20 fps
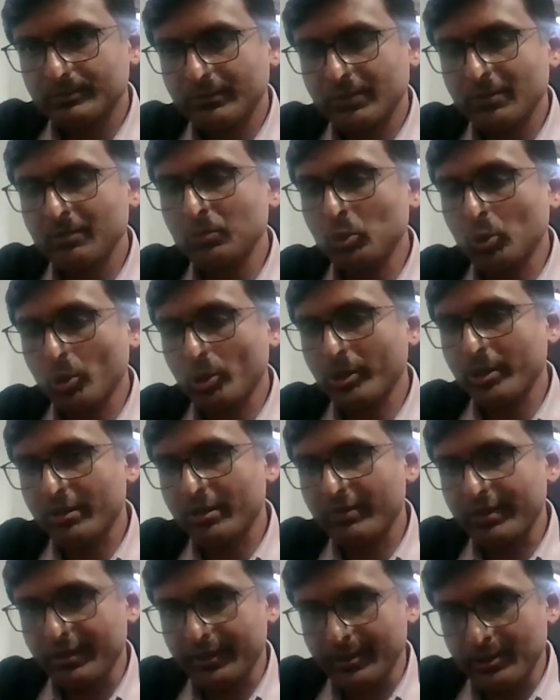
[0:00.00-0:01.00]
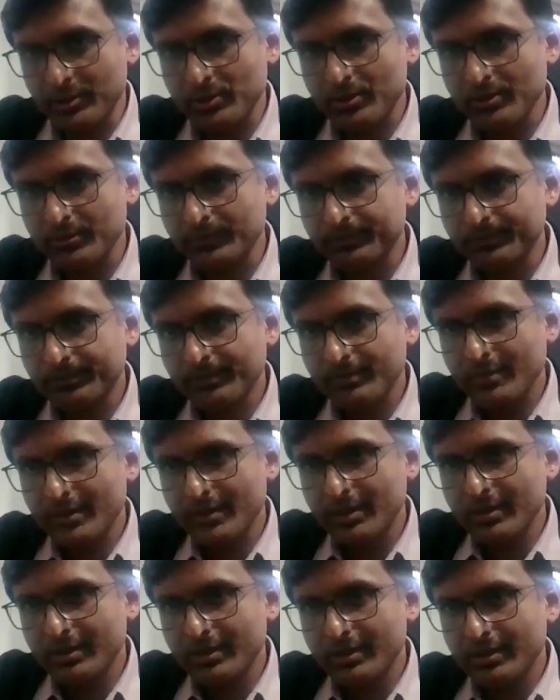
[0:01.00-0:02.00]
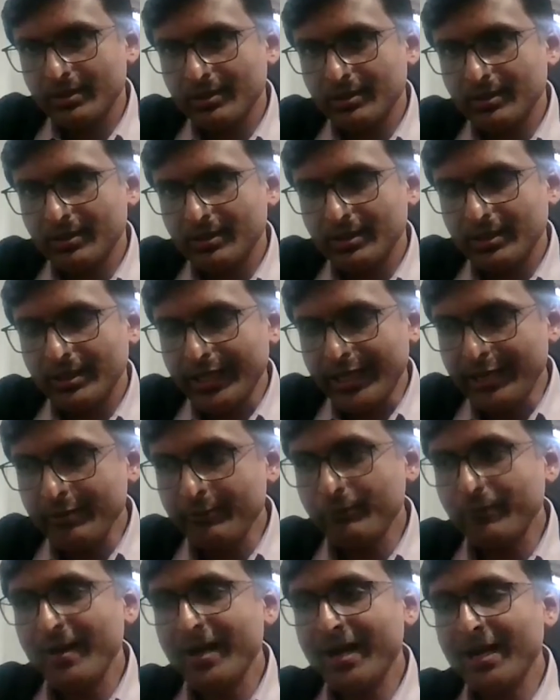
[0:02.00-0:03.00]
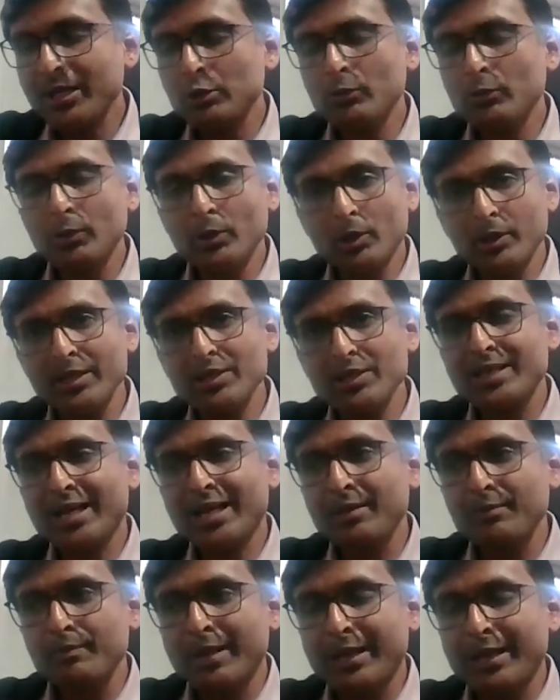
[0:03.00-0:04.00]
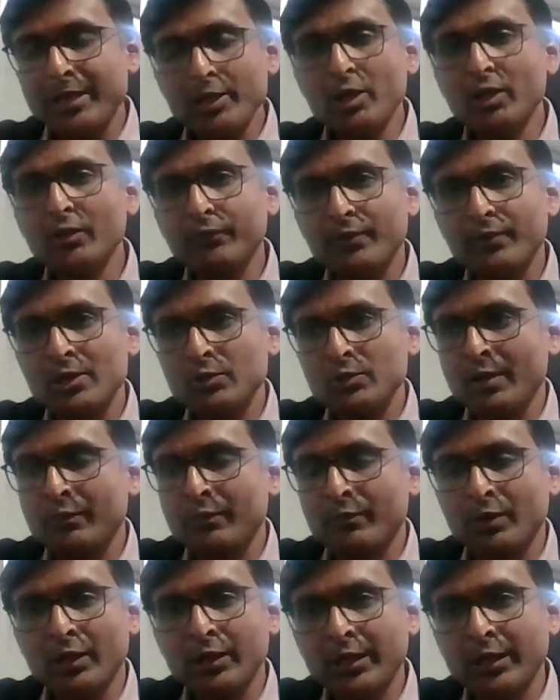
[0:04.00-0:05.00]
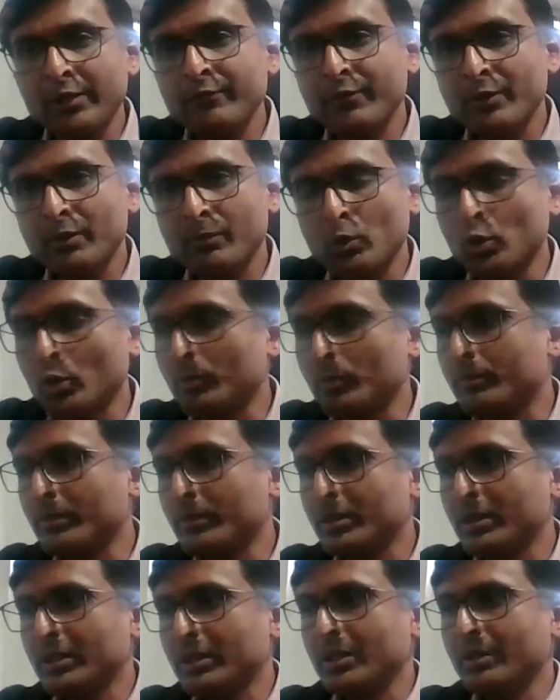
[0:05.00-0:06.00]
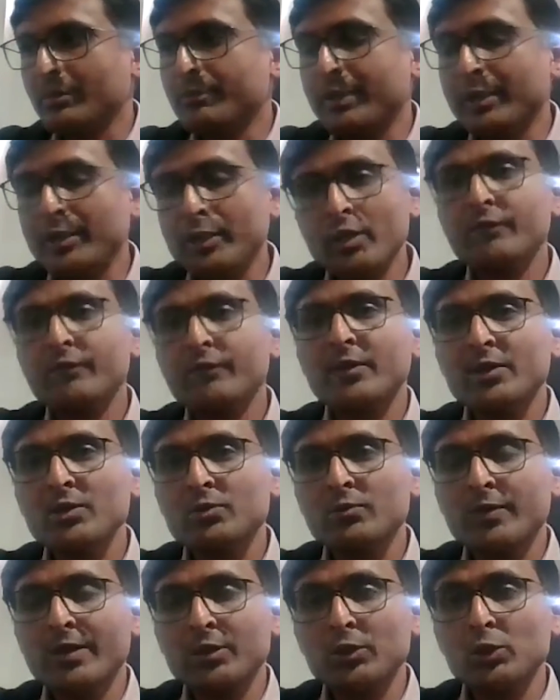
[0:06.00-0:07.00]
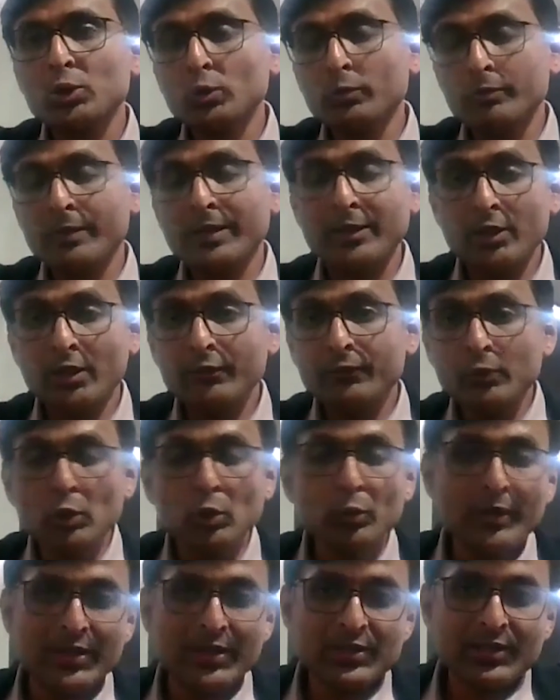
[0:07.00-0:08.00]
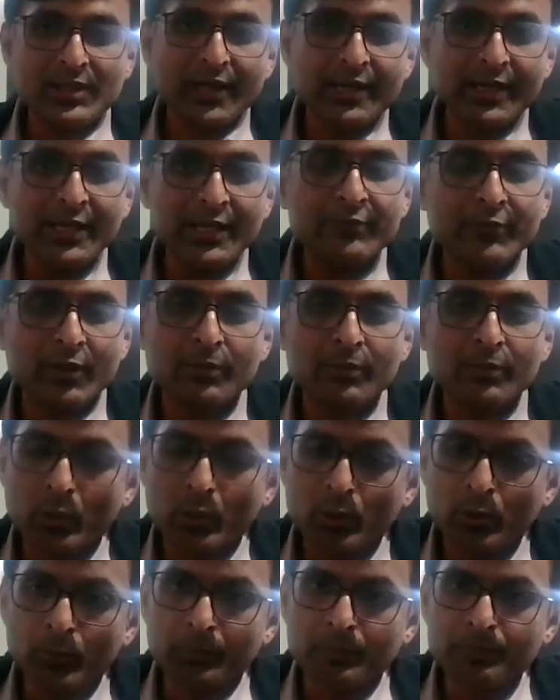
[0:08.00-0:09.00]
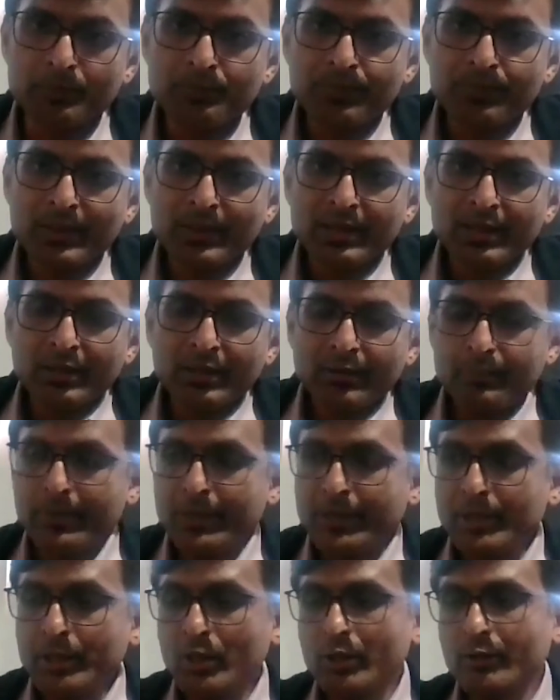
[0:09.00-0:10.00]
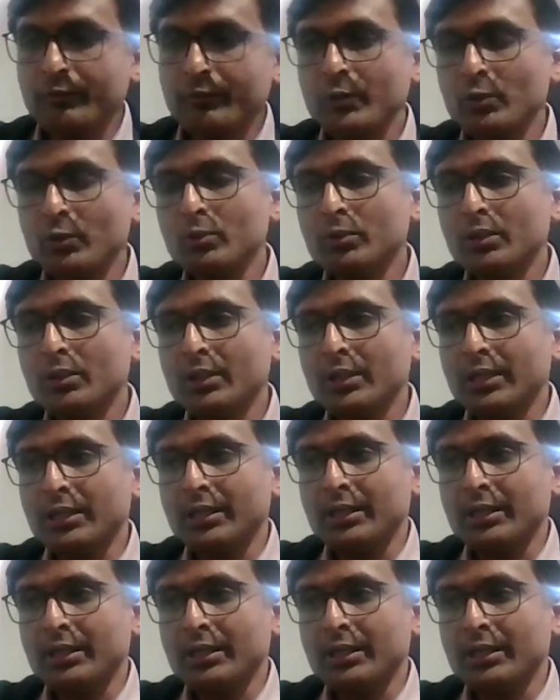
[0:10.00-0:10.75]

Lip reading: from coronavirus? In fact, you will notice that many of us were working from home. Many of you were studying from home. Many of you